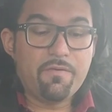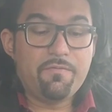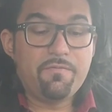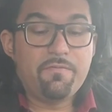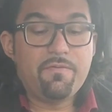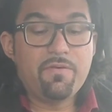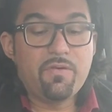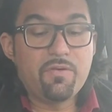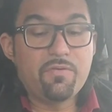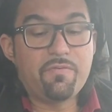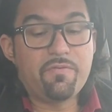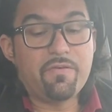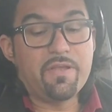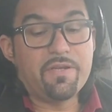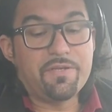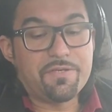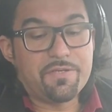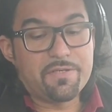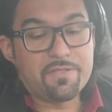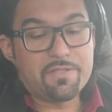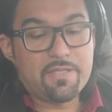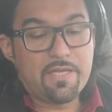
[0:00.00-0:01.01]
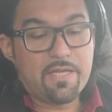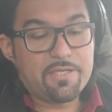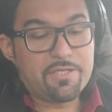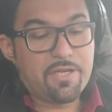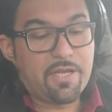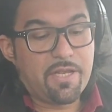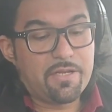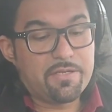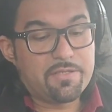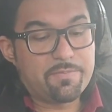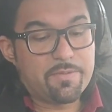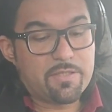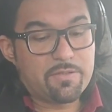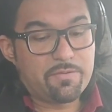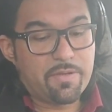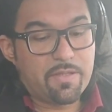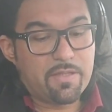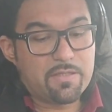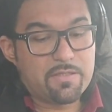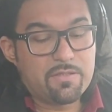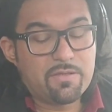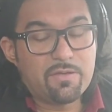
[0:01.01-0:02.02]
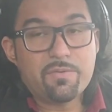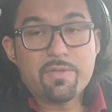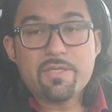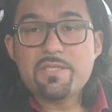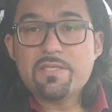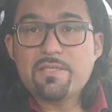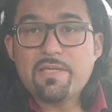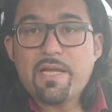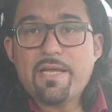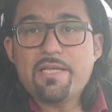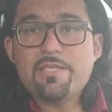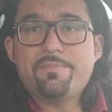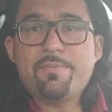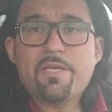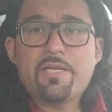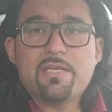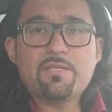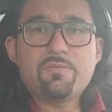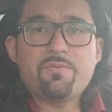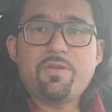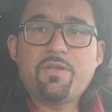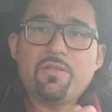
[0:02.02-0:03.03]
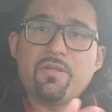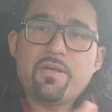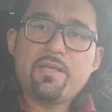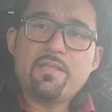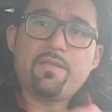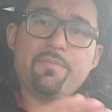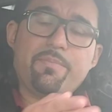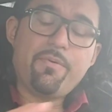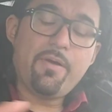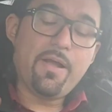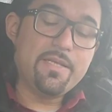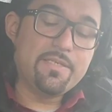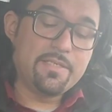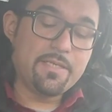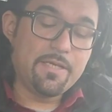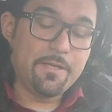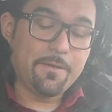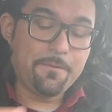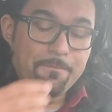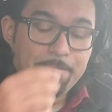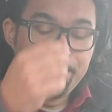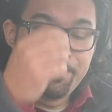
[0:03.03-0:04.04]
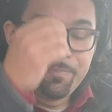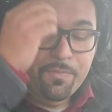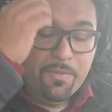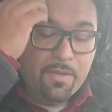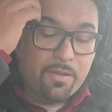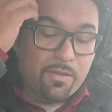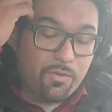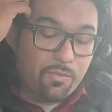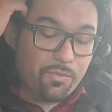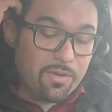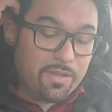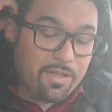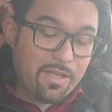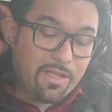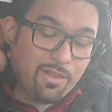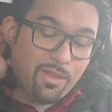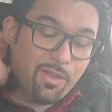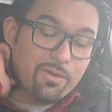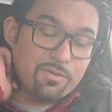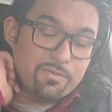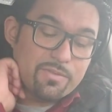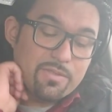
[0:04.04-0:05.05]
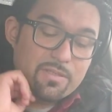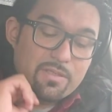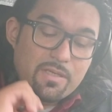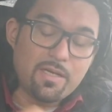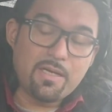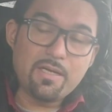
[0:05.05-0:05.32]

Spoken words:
a few features that change between the two, which is nice because when you look at the pricing, they're really close.